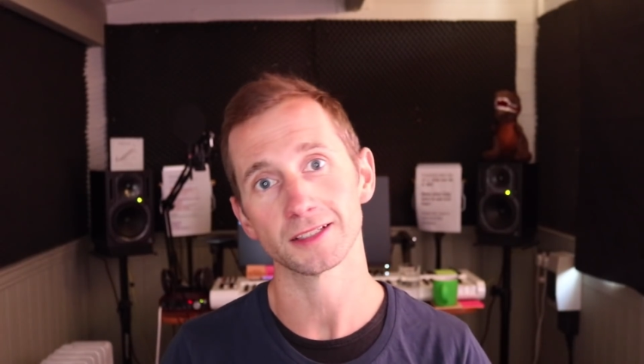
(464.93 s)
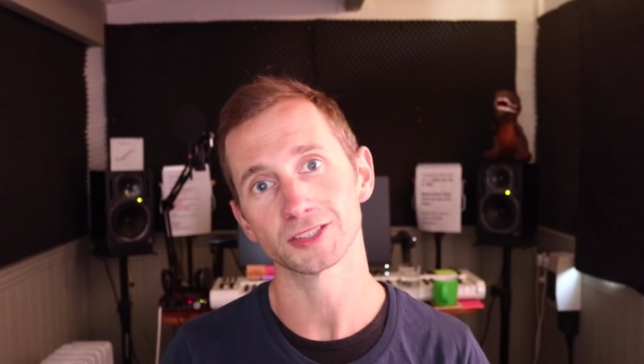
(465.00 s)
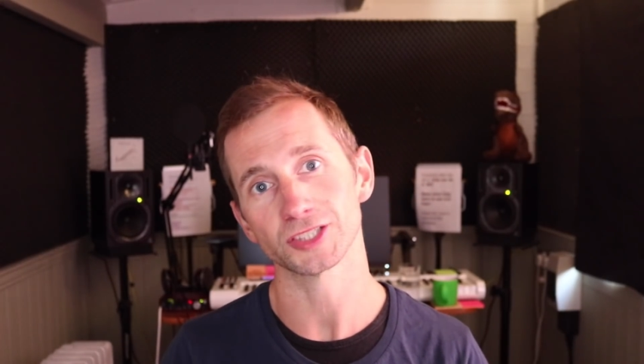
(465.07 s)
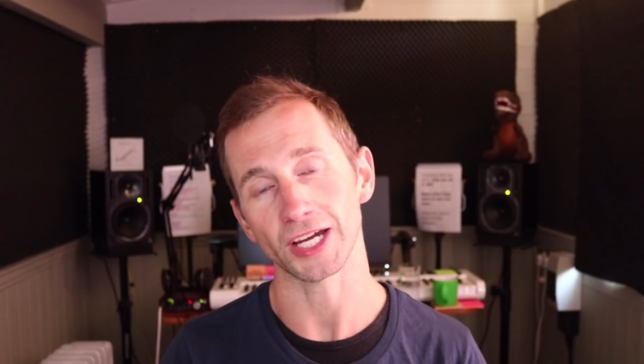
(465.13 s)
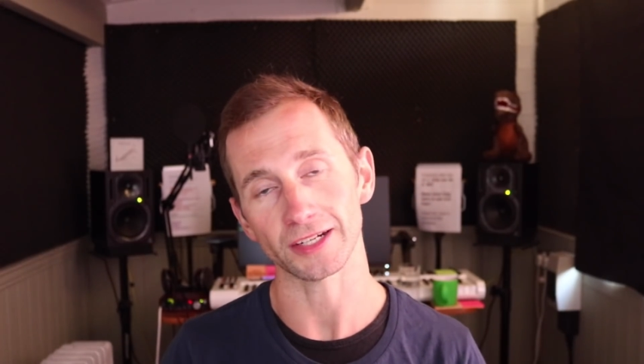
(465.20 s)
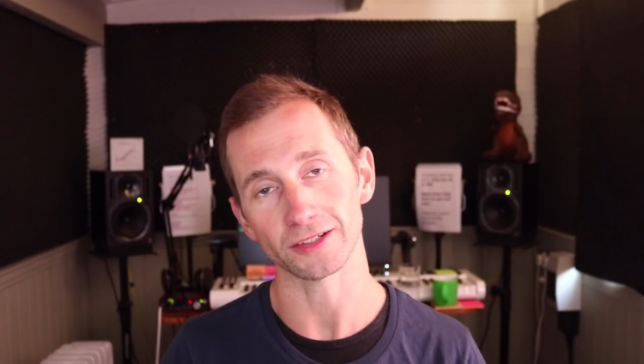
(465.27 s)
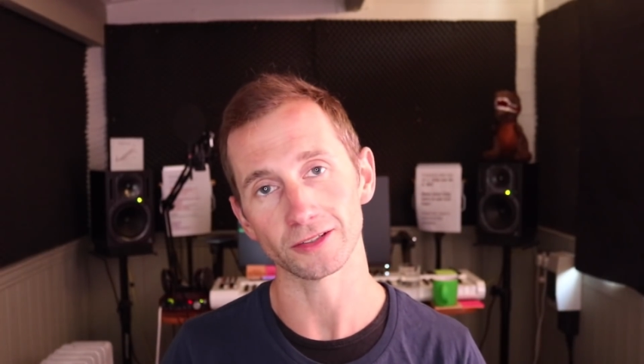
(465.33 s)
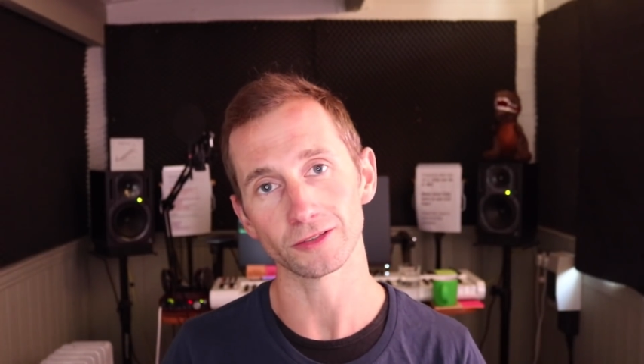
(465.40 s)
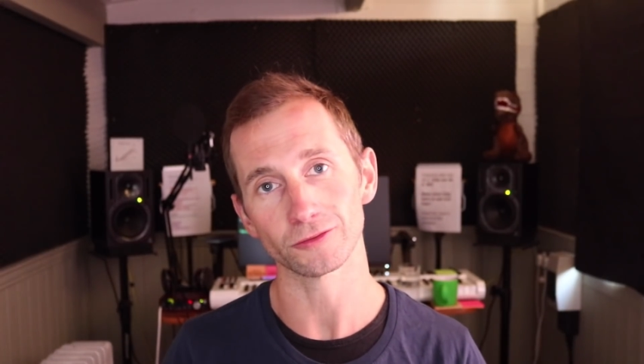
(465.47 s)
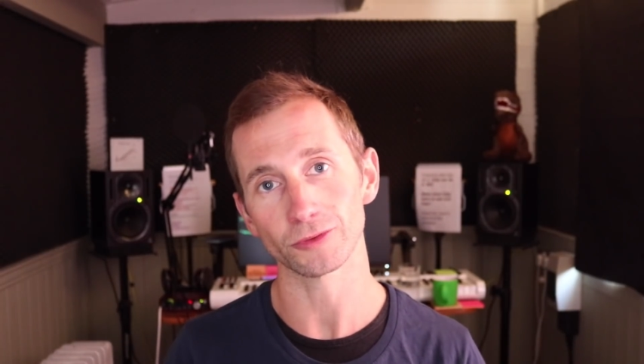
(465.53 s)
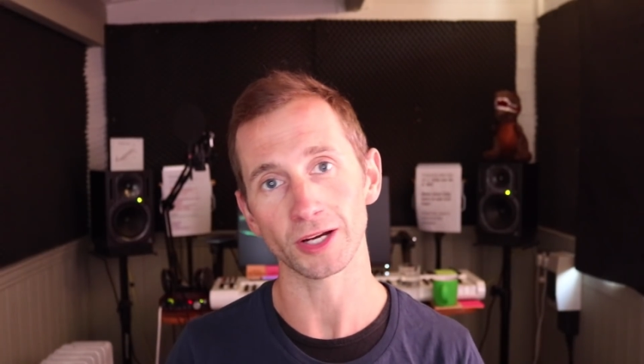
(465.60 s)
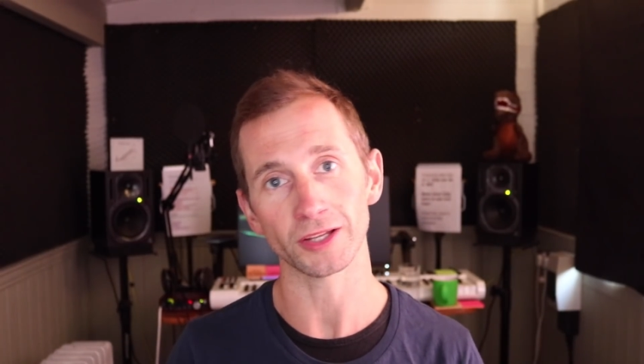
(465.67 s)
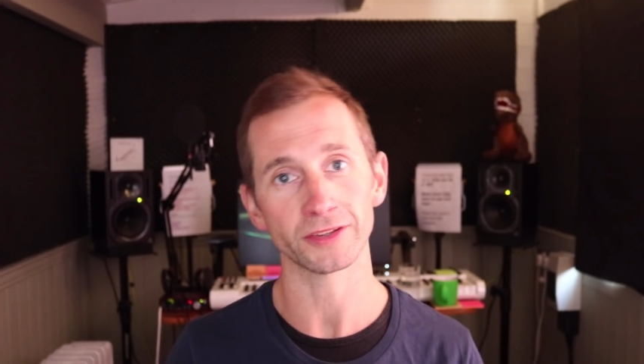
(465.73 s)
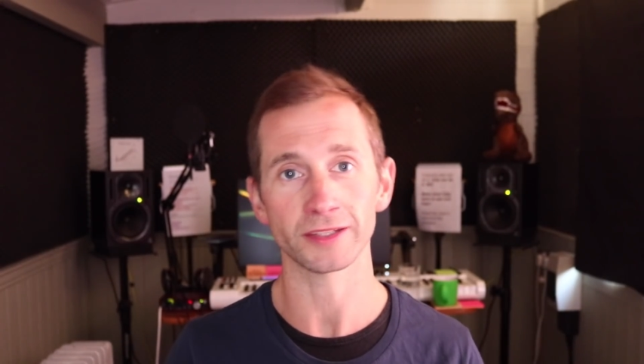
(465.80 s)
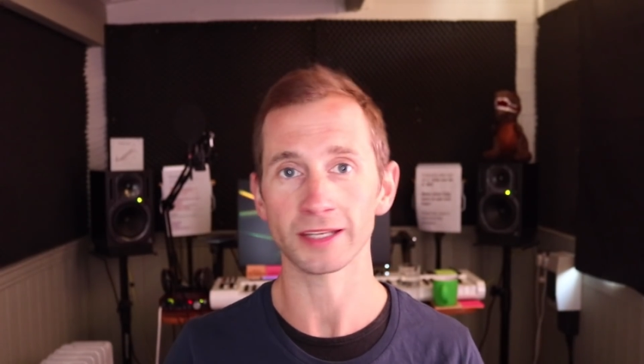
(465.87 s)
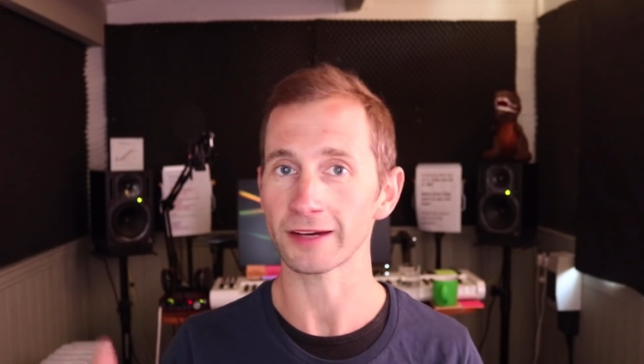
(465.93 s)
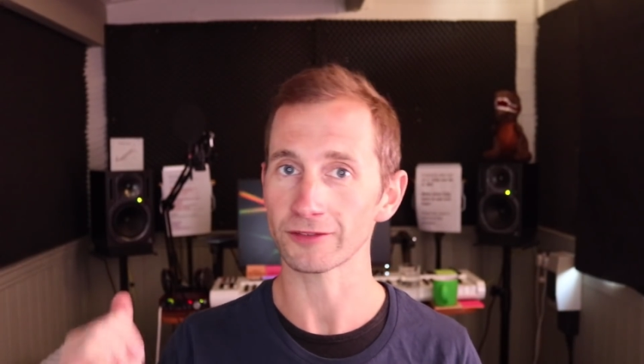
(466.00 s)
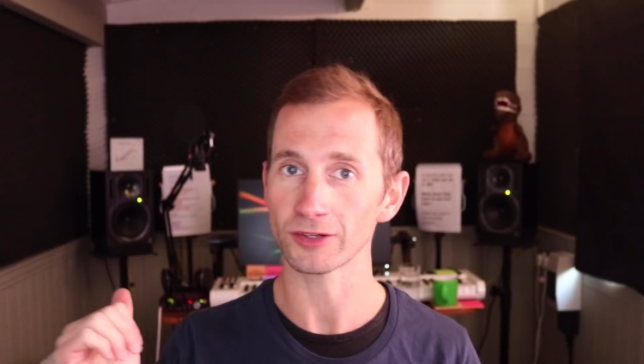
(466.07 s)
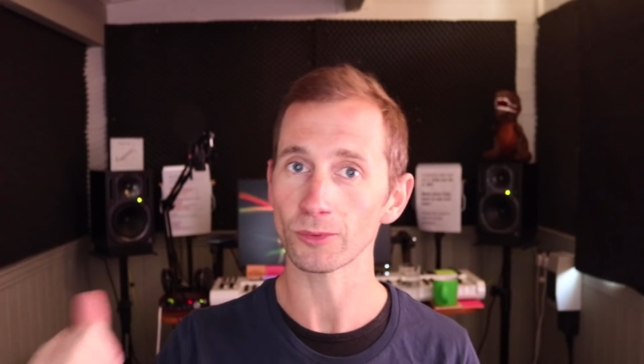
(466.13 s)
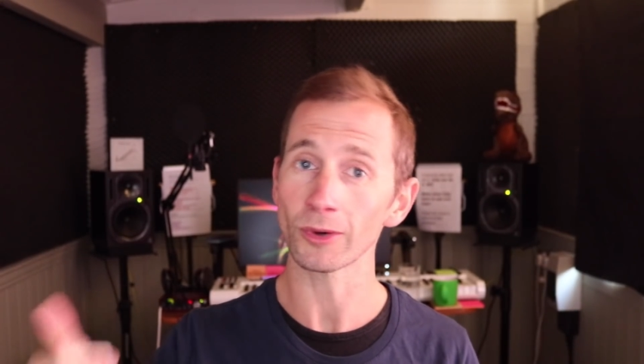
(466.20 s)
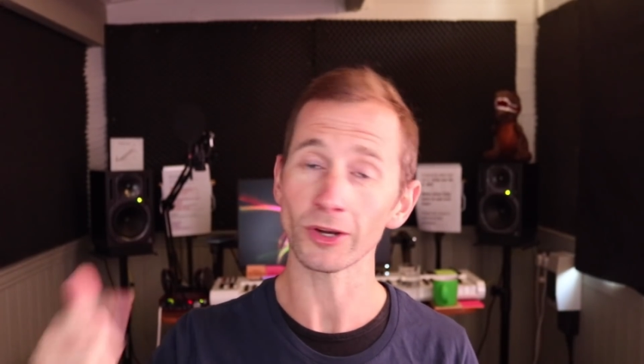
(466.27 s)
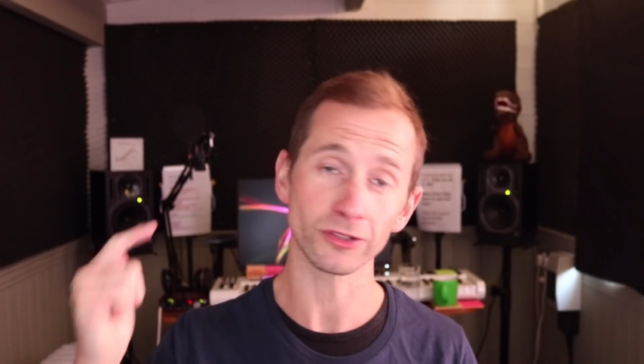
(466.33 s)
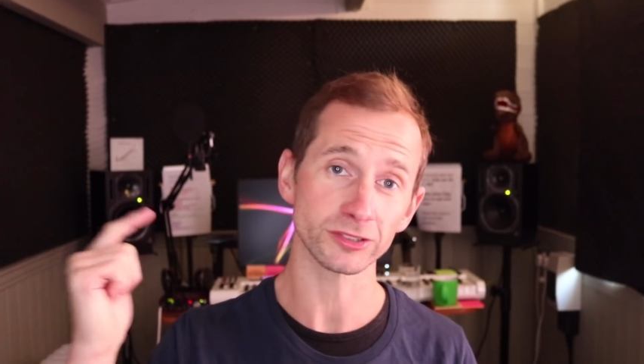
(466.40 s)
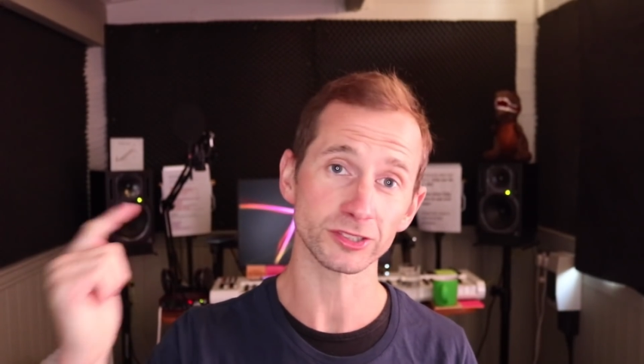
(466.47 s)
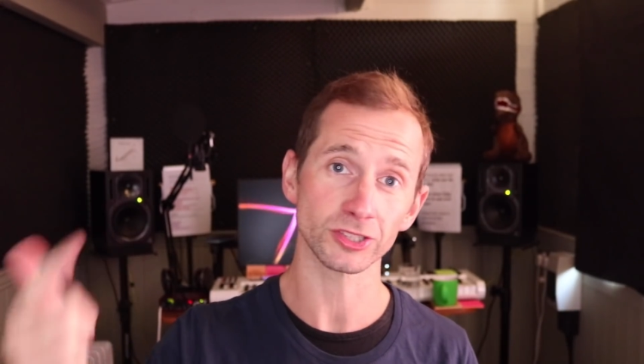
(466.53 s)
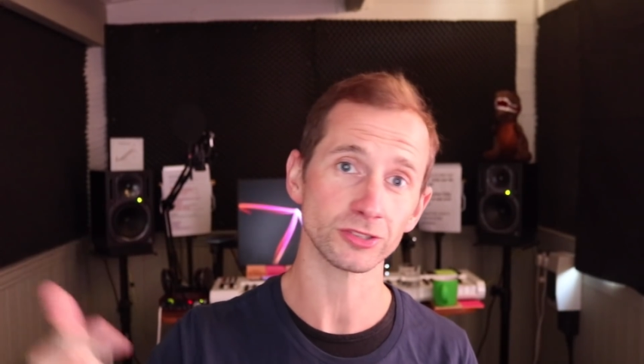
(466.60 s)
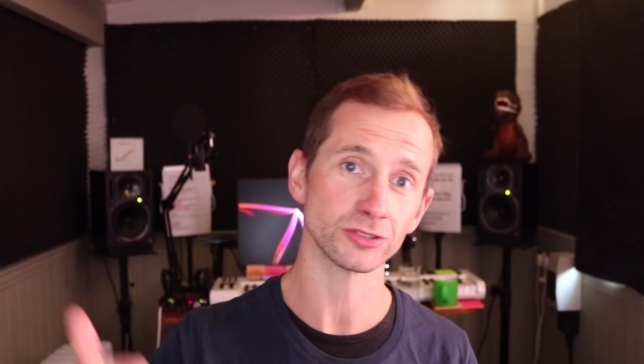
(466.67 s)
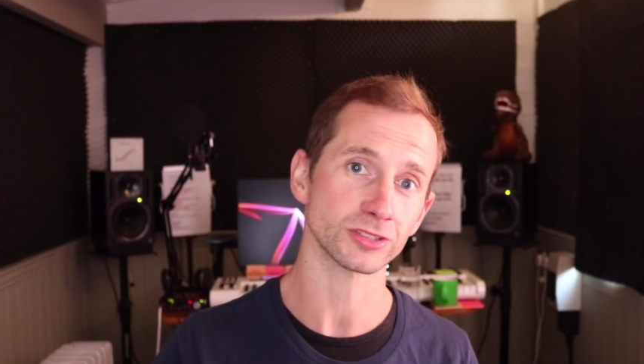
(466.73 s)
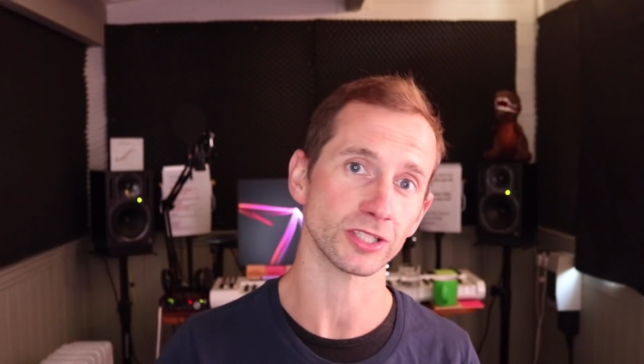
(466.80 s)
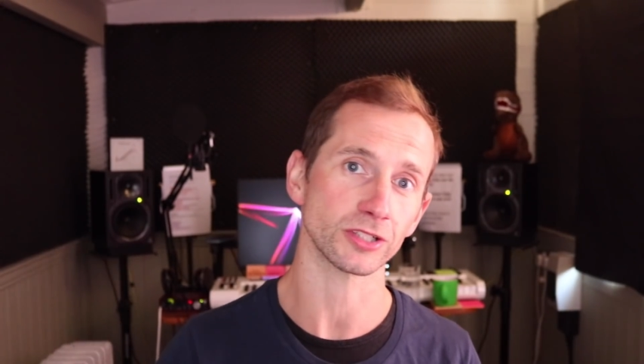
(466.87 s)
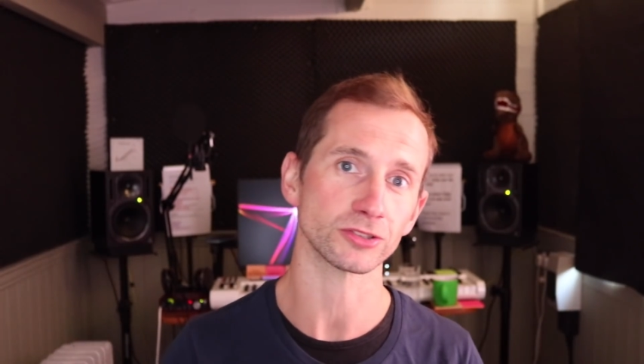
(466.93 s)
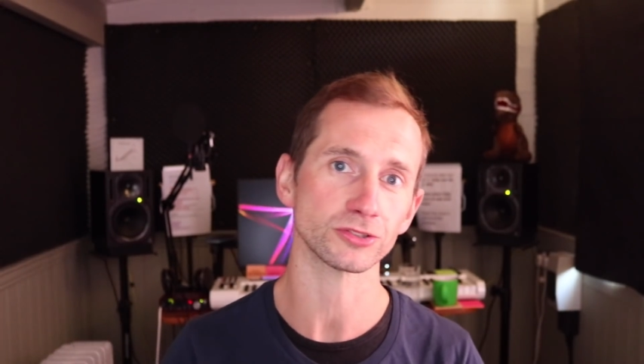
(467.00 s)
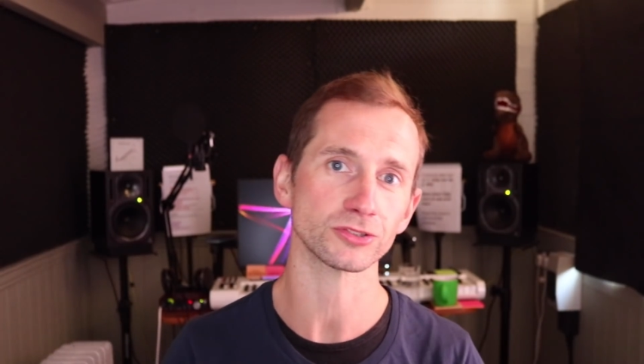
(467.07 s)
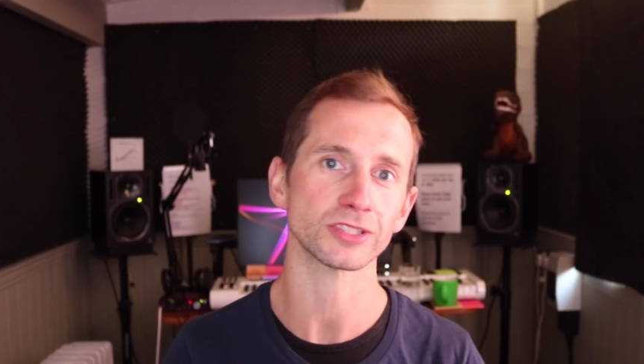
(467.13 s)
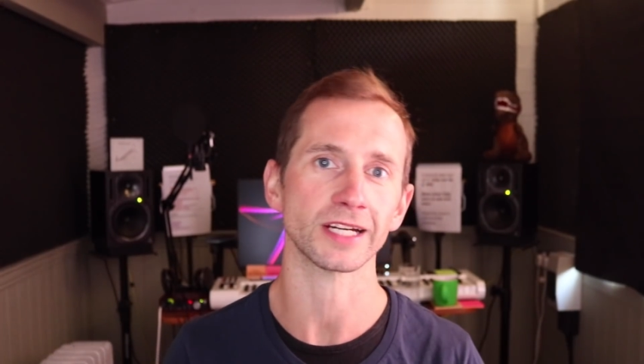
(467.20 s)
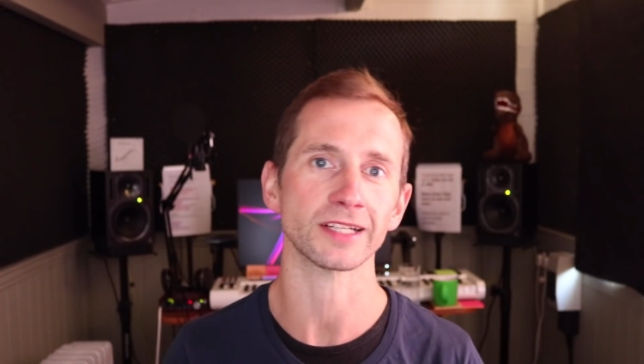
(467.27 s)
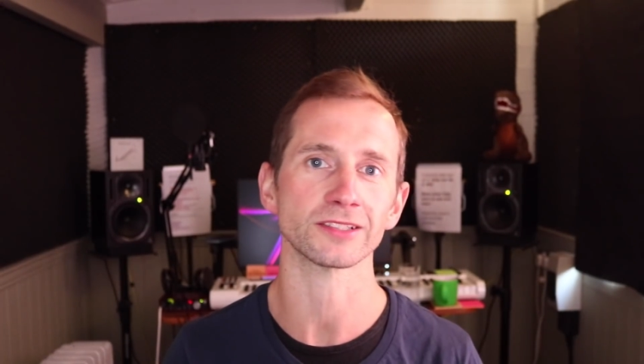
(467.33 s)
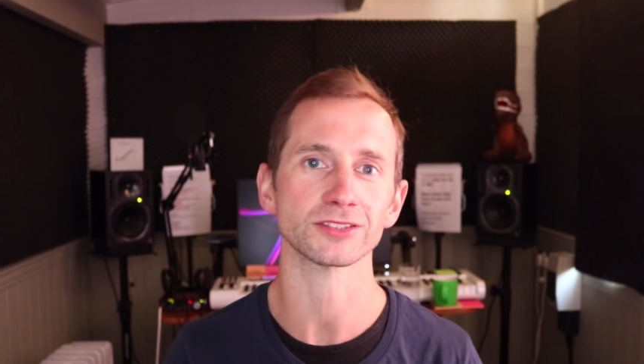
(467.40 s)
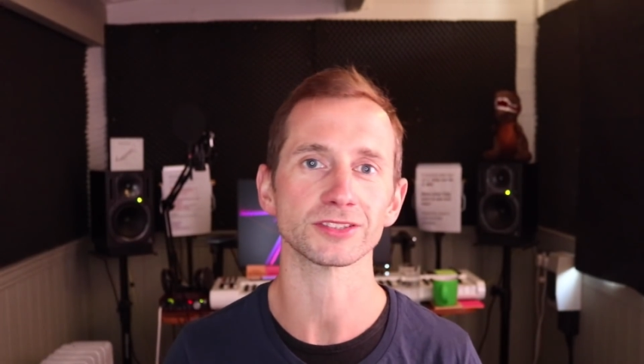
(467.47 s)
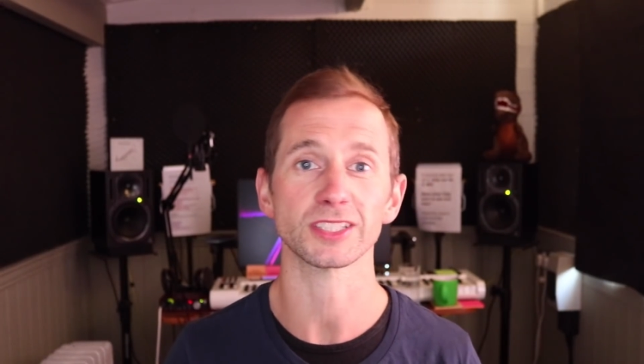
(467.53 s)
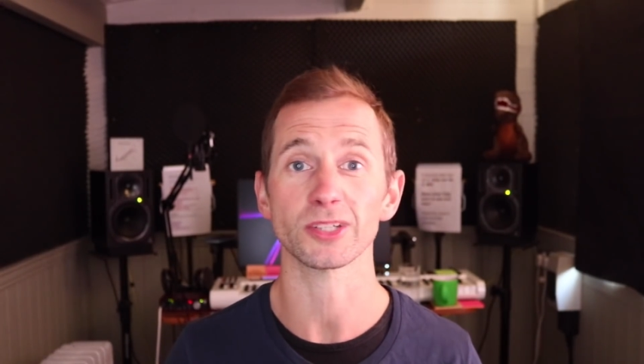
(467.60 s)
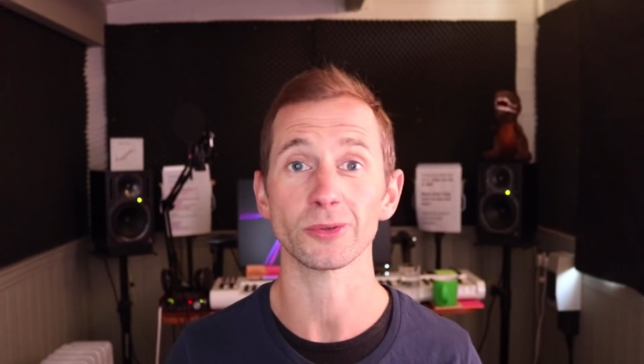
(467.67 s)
channel rather than having one or two social channels that